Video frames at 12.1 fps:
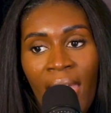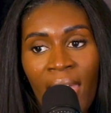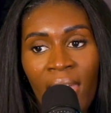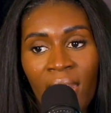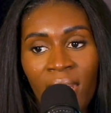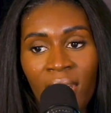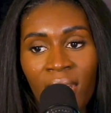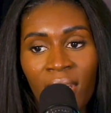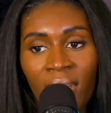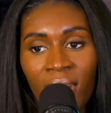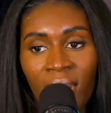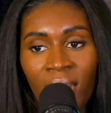And
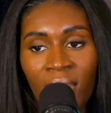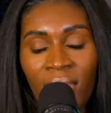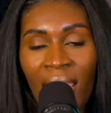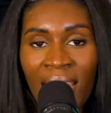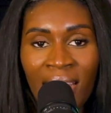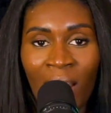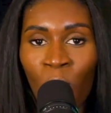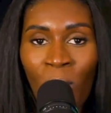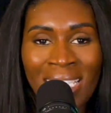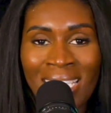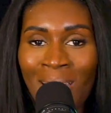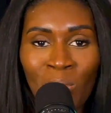they
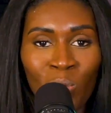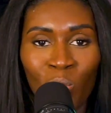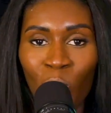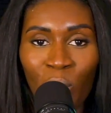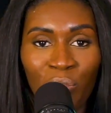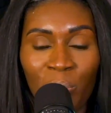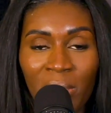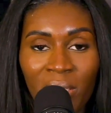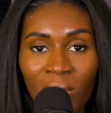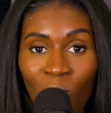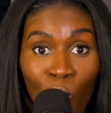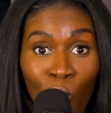don't got time to do the work for
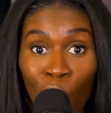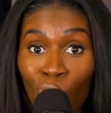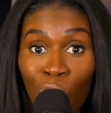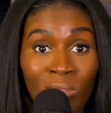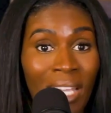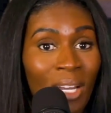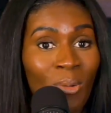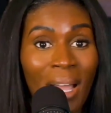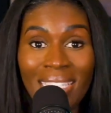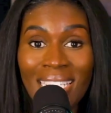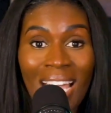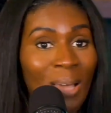me. A real guru, they don't
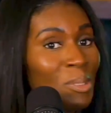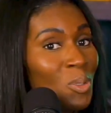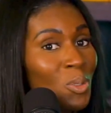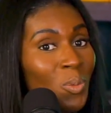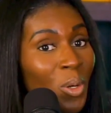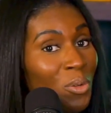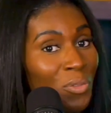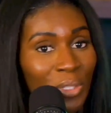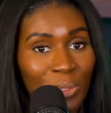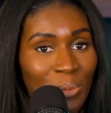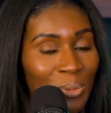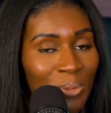got time to do the work
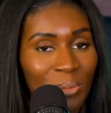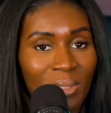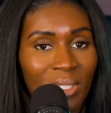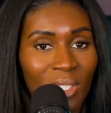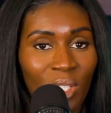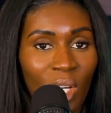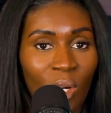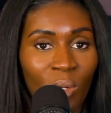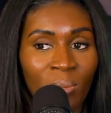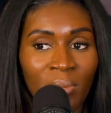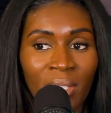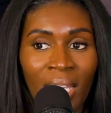for you.
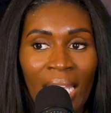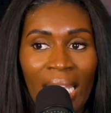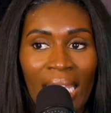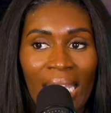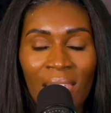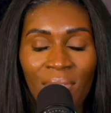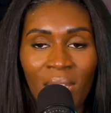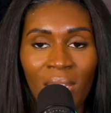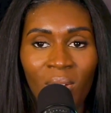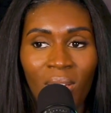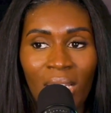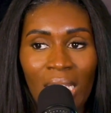
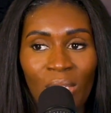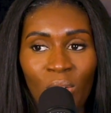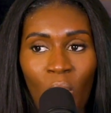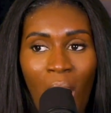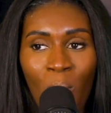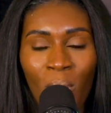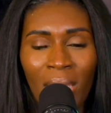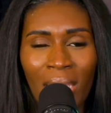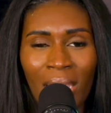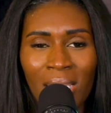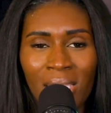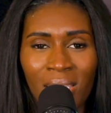Even, I want
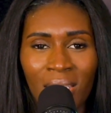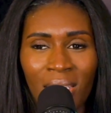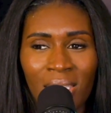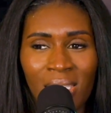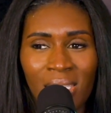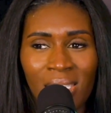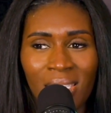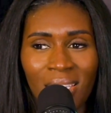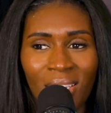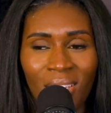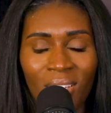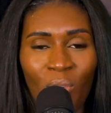to get into this
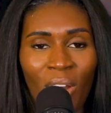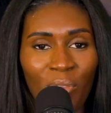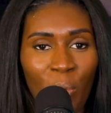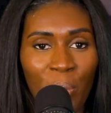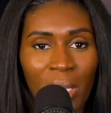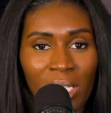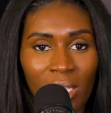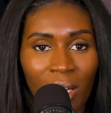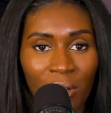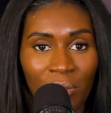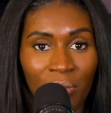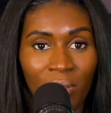credit repair
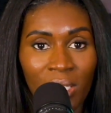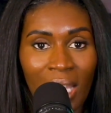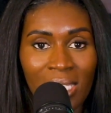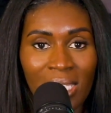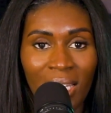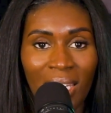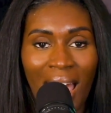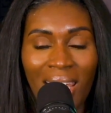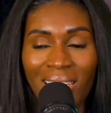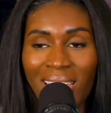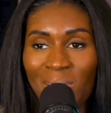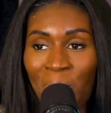stuff because I see a
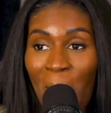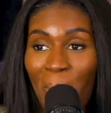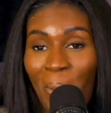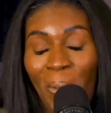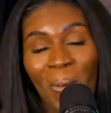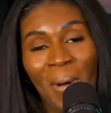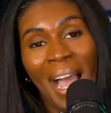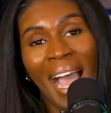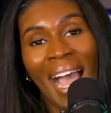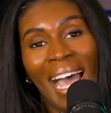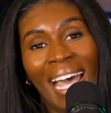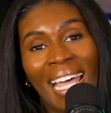lot of these people,